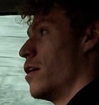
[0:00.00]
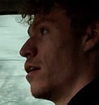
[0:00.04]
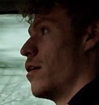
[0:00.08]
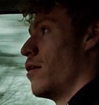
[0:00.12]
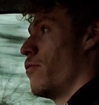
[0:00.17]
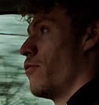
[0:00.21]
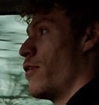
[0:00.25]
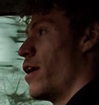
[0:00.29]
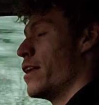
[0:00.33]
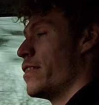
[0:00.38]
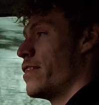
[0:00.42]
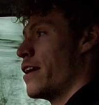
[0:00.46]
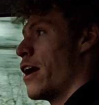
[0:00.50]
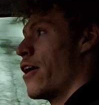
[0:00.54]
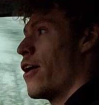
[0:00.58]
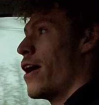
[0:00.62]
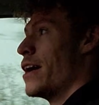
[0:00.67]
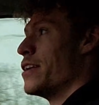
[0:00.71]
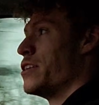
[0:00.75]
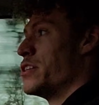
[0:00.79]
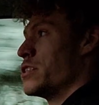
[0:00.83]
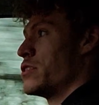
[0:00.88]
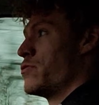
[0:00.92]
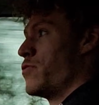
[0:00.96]
Right there, I
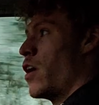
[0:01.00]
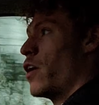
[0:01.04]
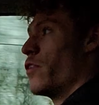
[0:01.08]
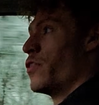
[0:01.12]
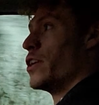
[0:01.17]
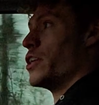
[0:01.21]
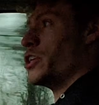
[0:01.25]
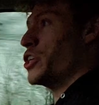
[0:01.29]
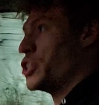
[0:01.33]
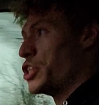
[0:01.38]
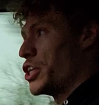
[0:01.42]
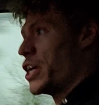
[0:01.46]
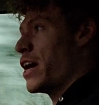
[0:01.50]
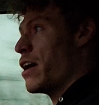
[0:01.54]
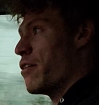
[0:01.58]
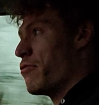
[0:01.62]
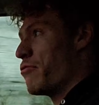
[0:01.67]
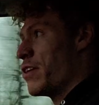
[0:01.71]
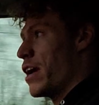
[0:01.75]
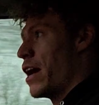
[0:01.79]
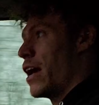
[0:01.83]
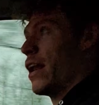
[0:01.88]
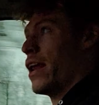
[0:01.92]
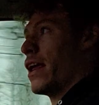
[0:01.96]
just felt it shift
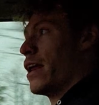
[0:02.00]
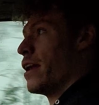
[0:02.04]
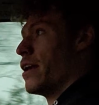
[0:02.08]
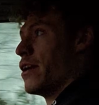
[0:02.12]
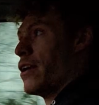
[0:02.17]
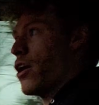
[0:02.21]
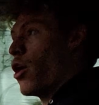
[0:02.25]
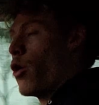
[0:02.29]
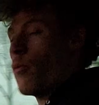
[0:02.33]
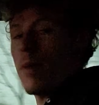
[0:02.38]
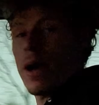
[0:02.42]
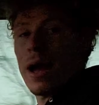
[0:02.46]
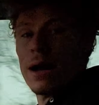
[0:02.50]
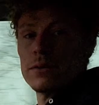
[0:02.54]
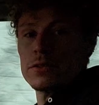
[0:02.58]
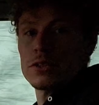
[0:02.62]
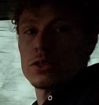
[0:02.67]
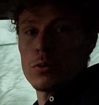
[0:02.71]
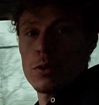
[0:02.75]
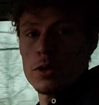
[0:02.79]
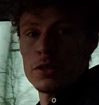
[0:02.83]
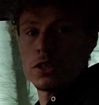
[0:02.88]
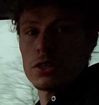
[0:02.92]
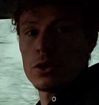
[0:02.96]
and then no bounce
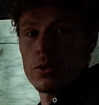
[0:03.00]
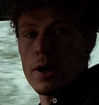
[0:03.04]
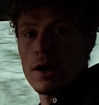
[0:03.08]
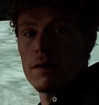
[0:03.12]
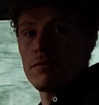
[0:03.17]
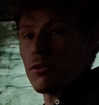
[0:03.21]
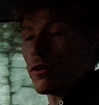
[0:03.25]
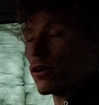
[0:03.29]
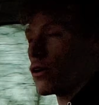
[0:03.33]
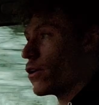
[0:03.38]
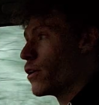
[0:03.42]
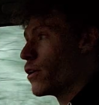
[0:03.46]
whatsoever.